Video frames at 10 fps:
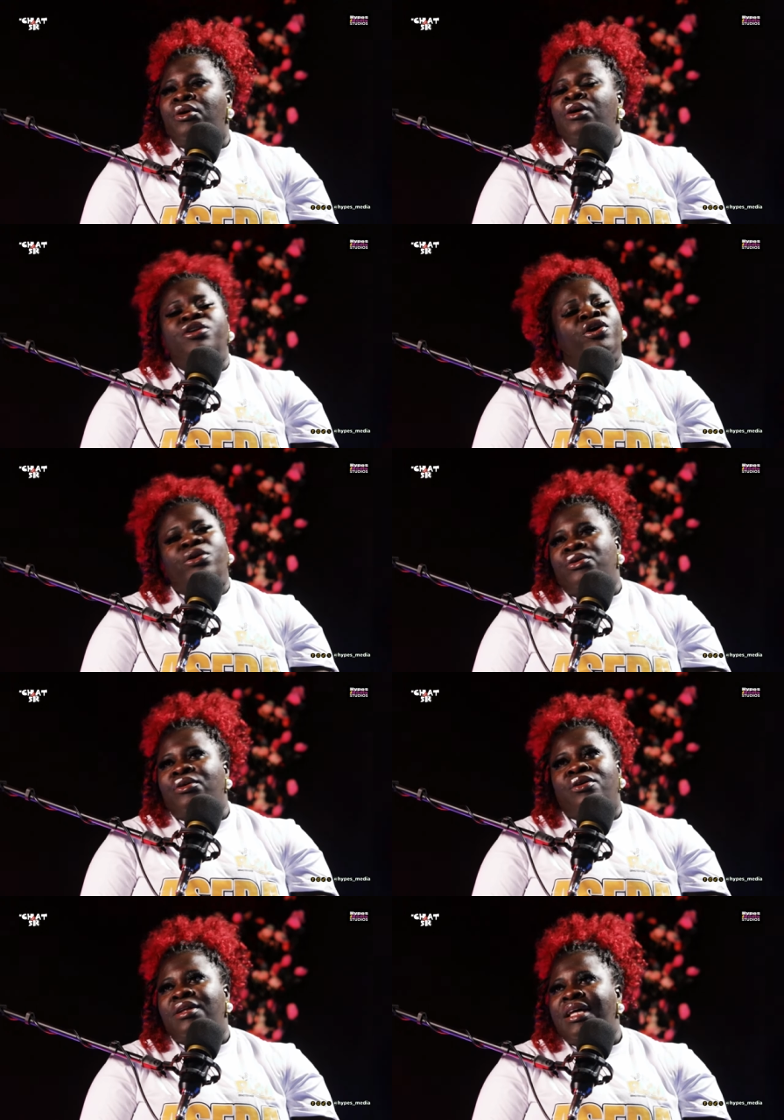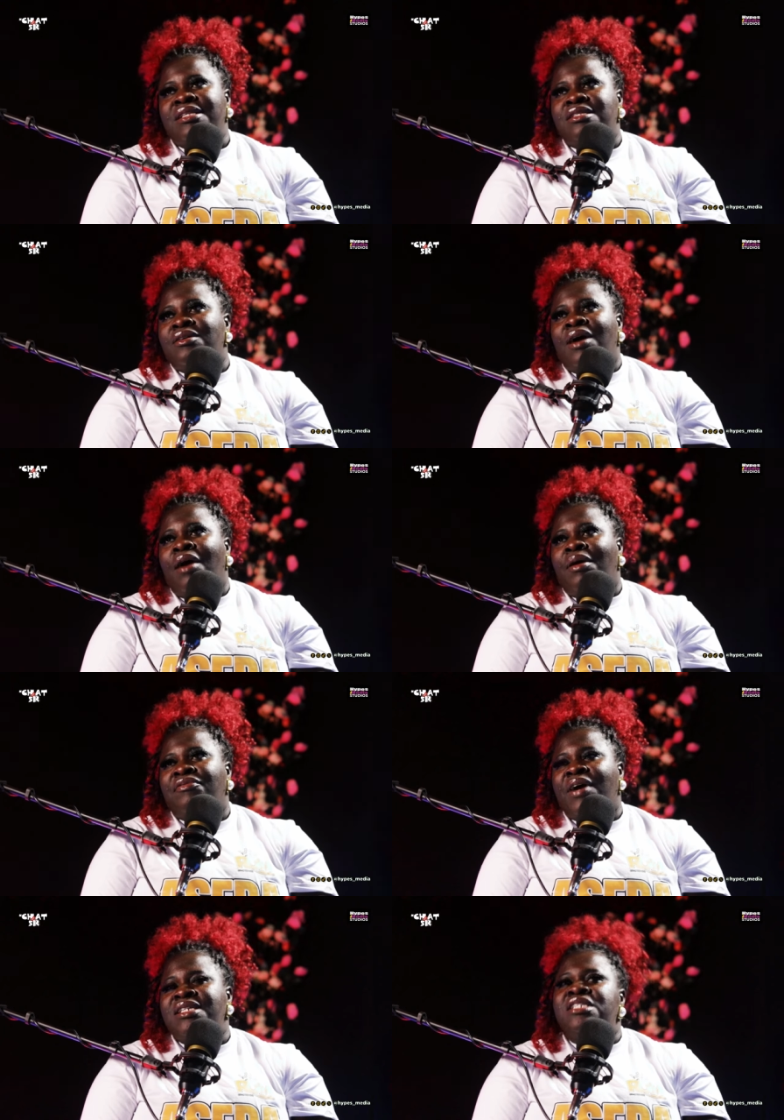or hmm. no, no, no, no. That's not how I
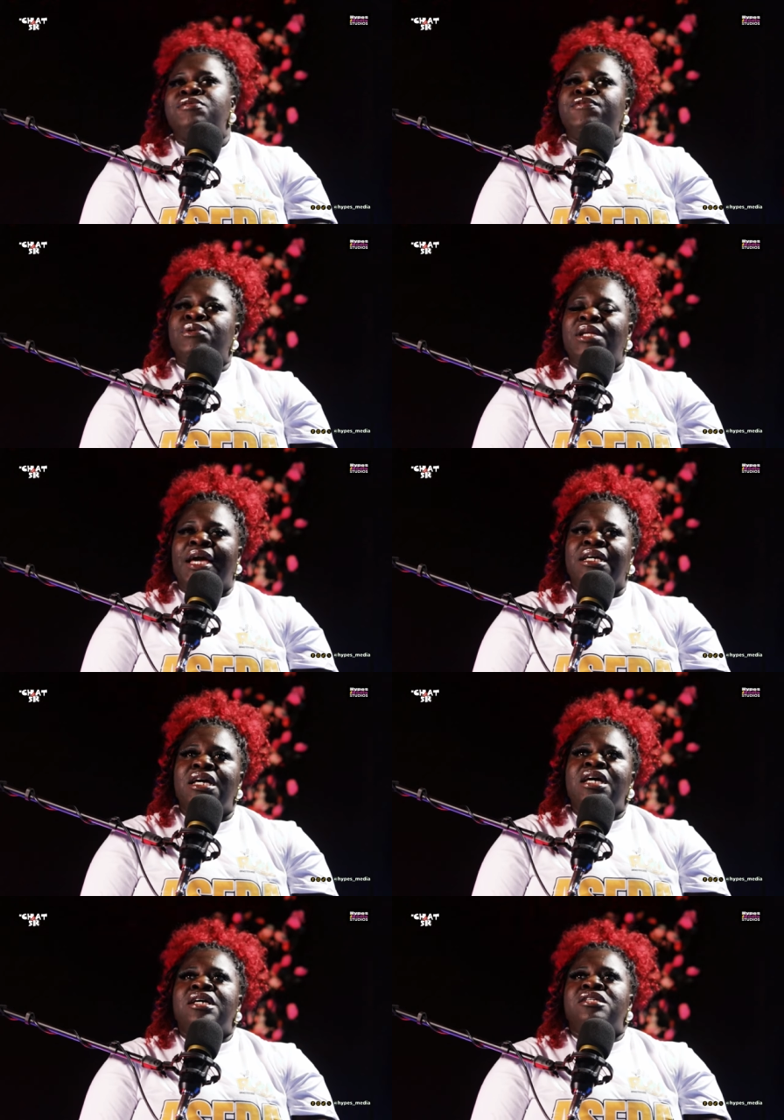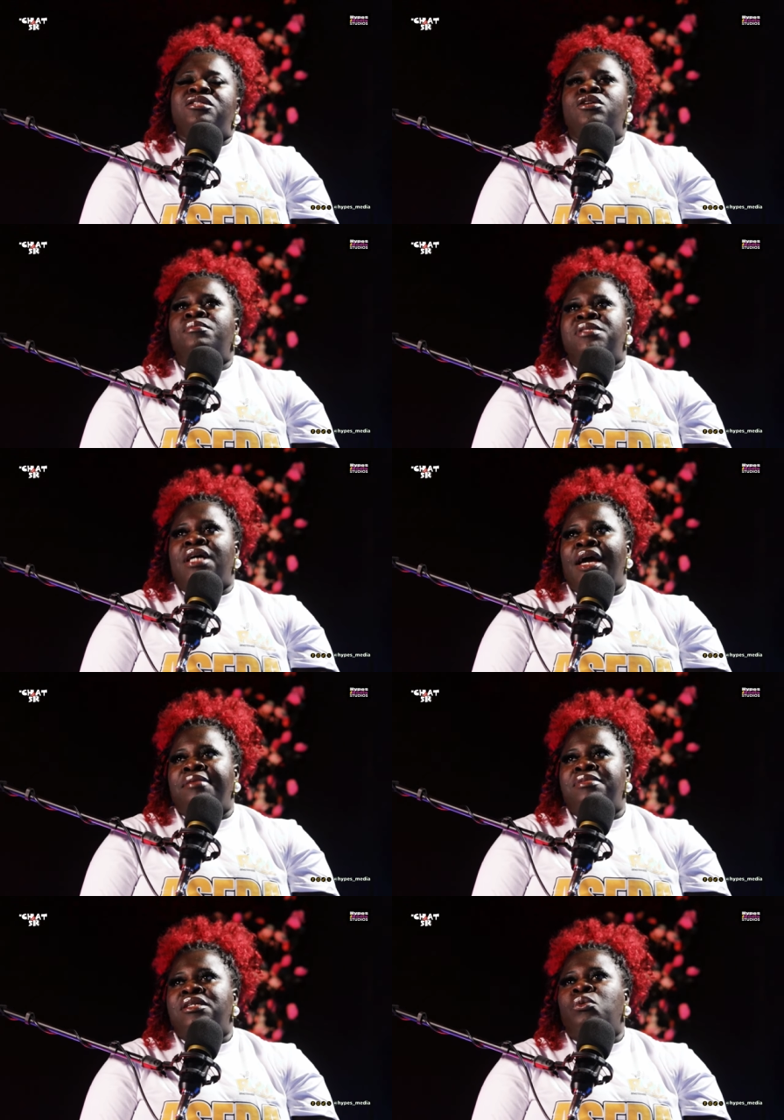feel. I just feel like
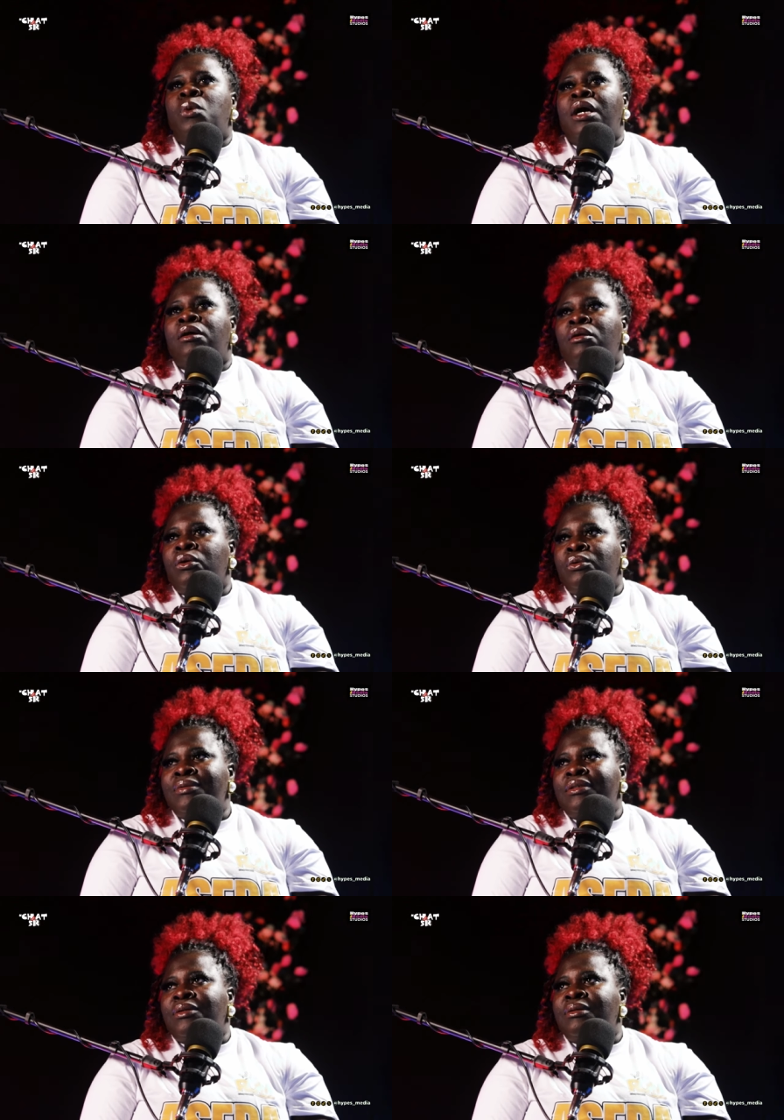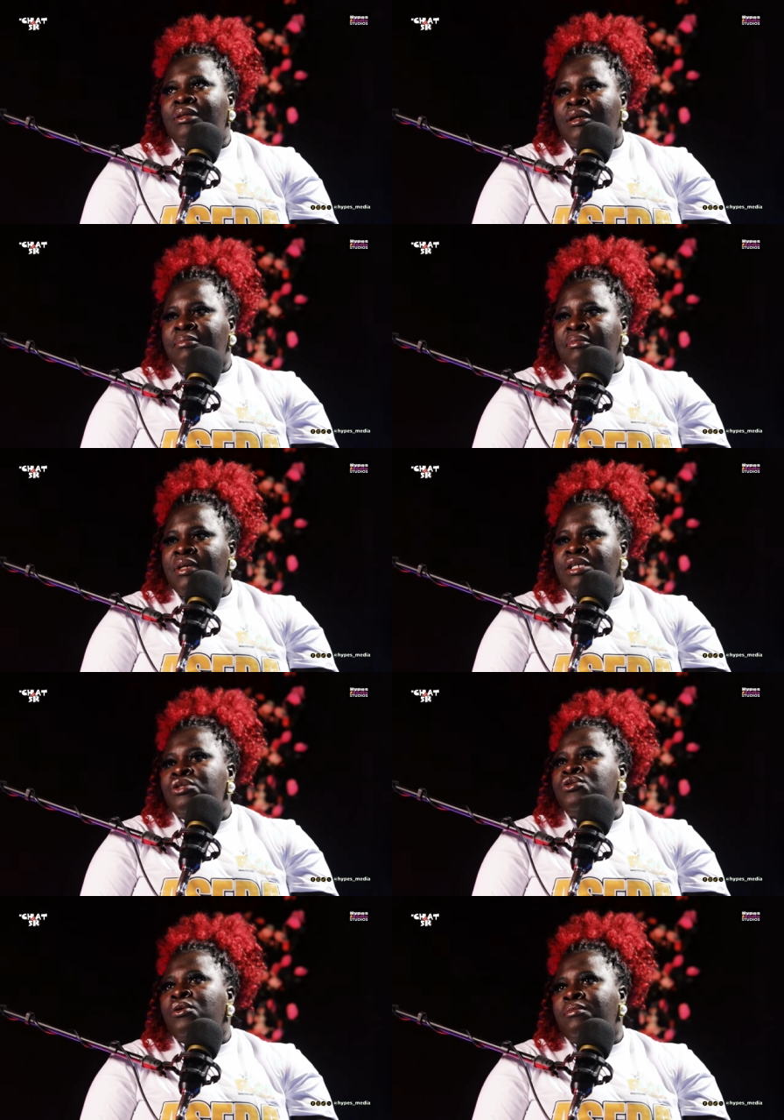sometimes the workload on them
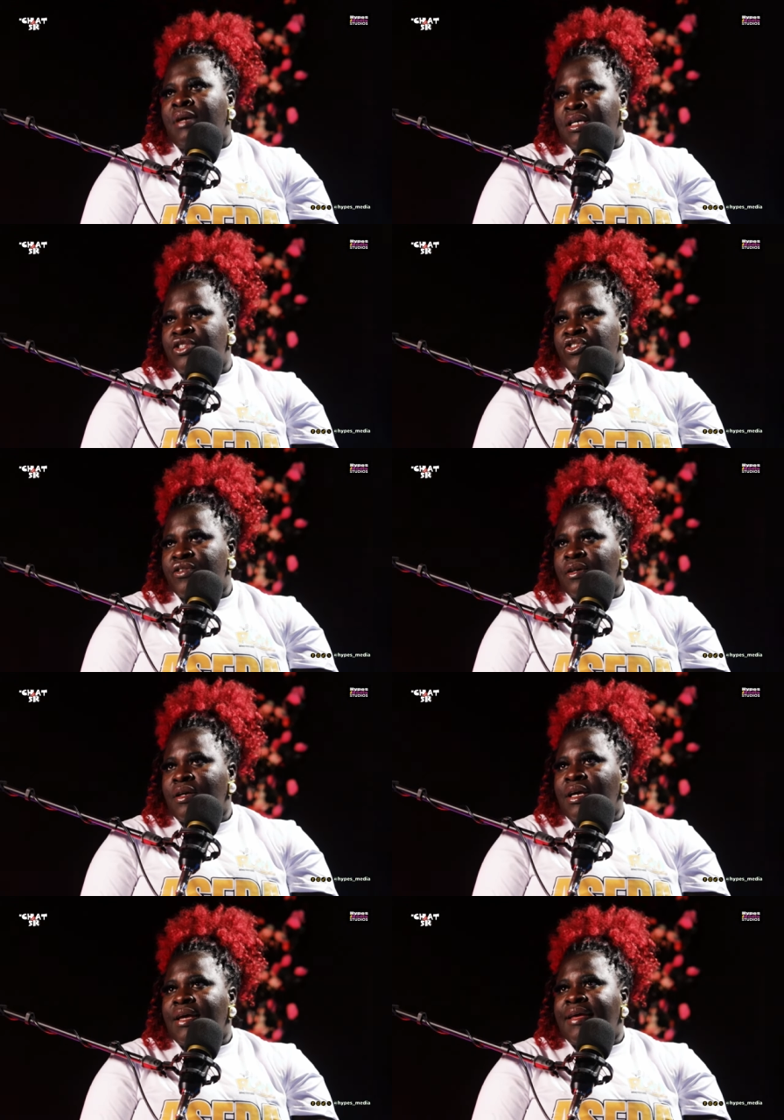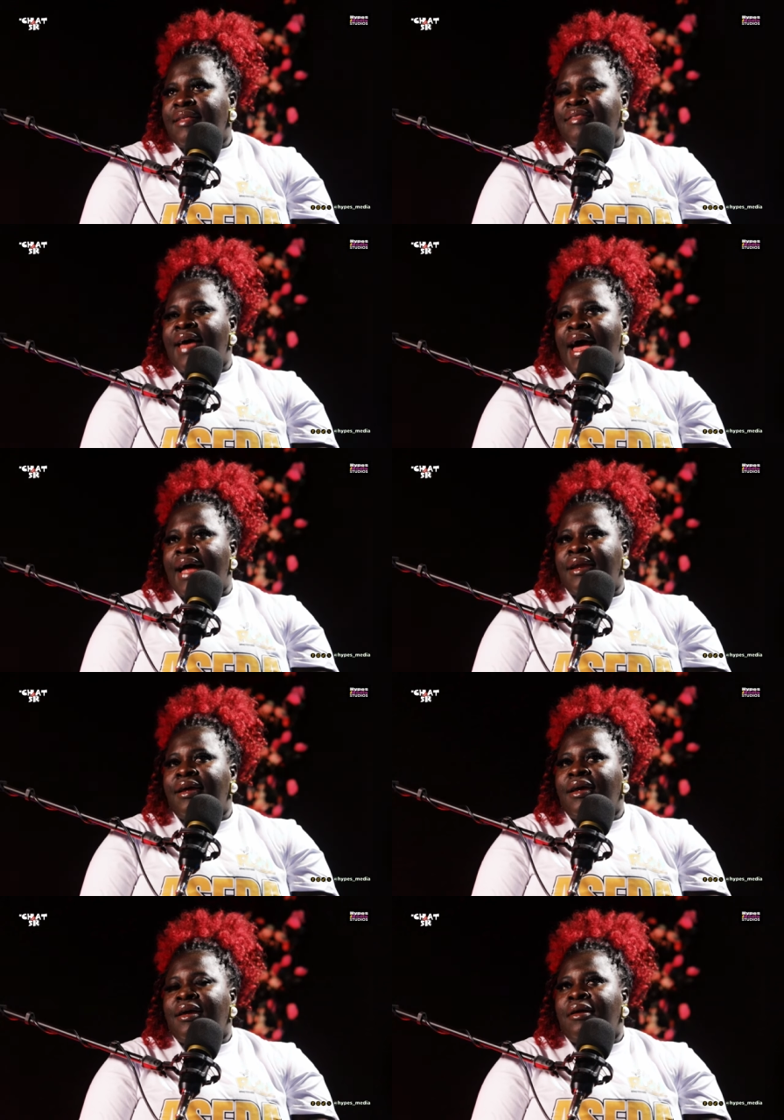is so much that
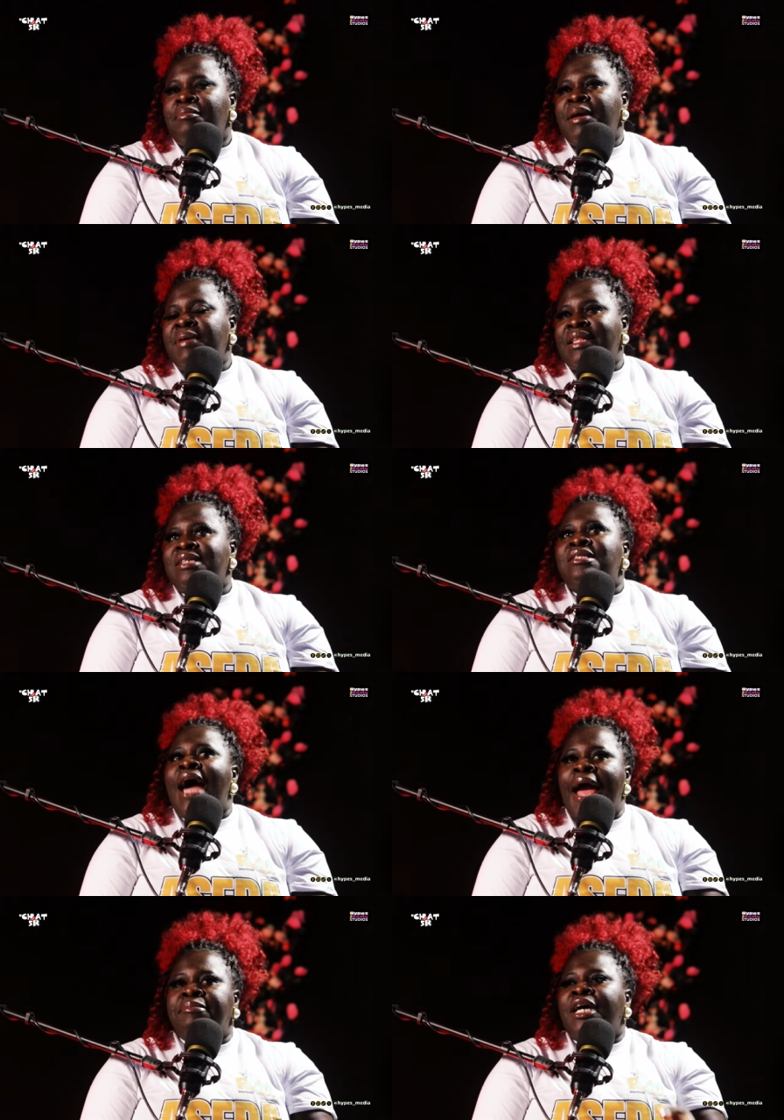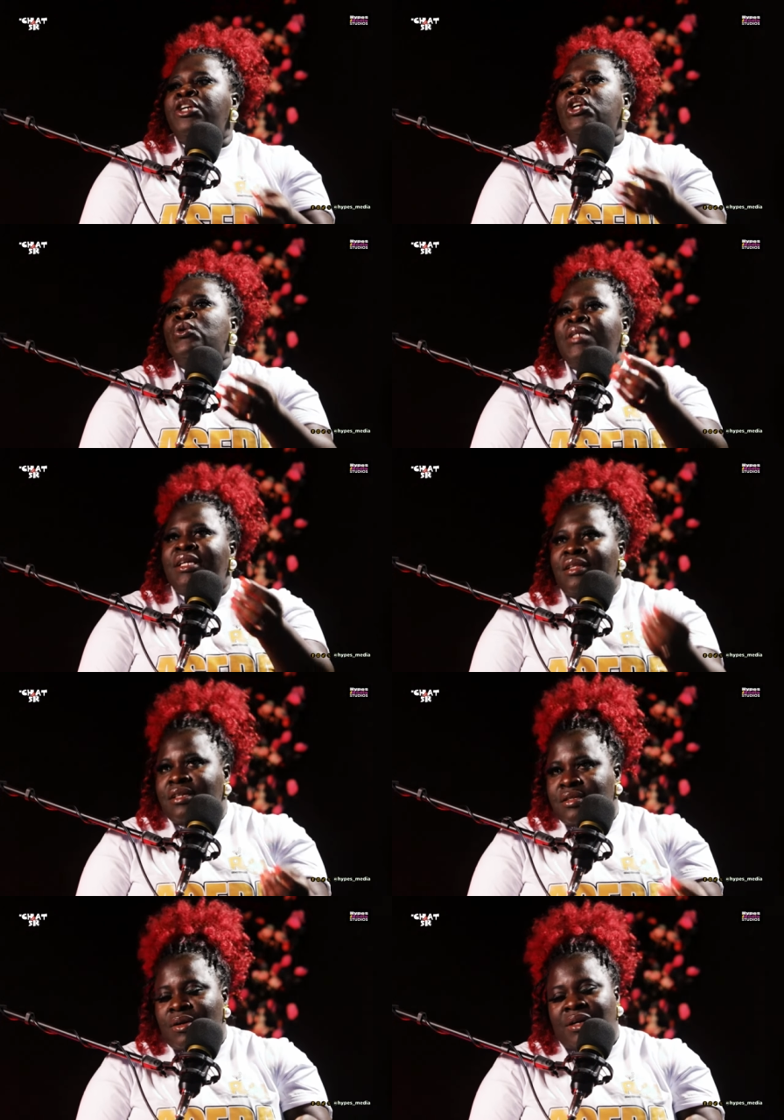maybe the time that you need
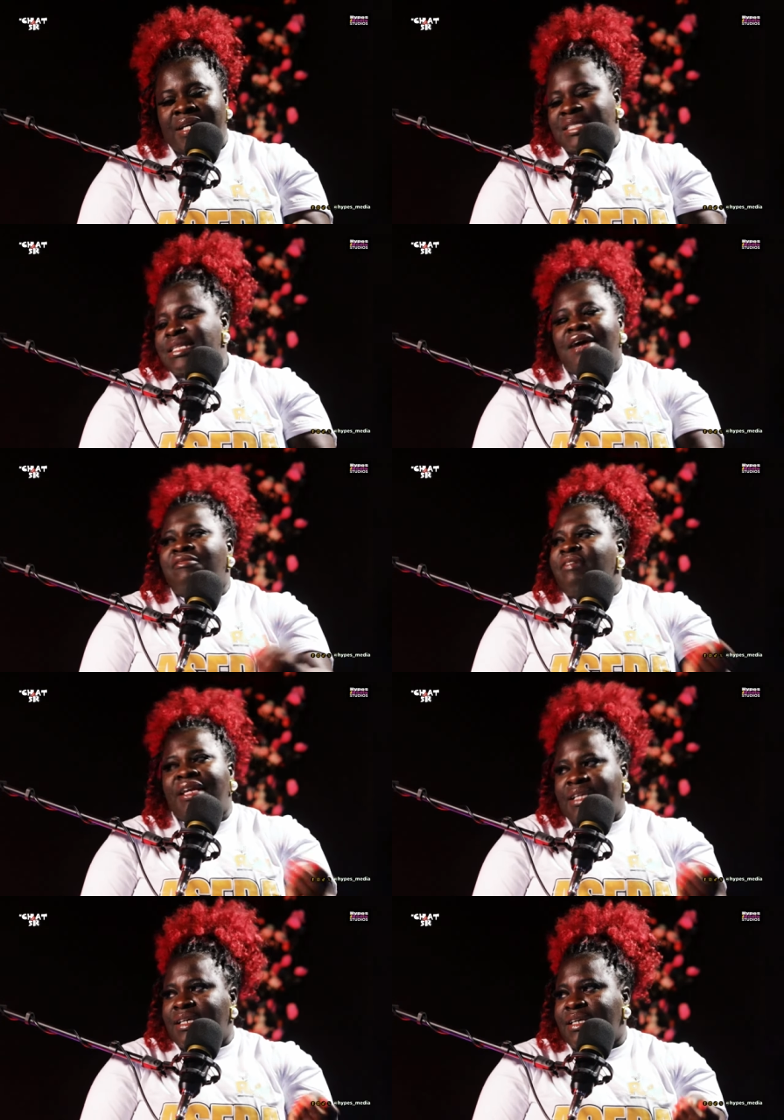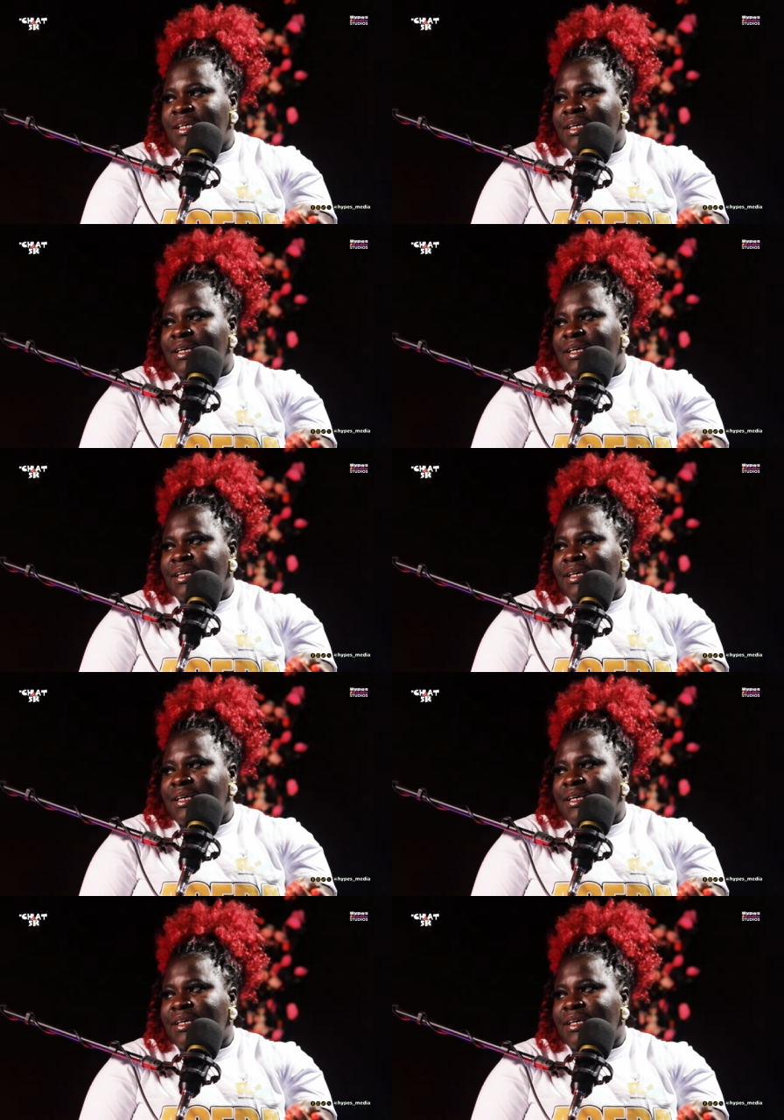the song, it's not ready.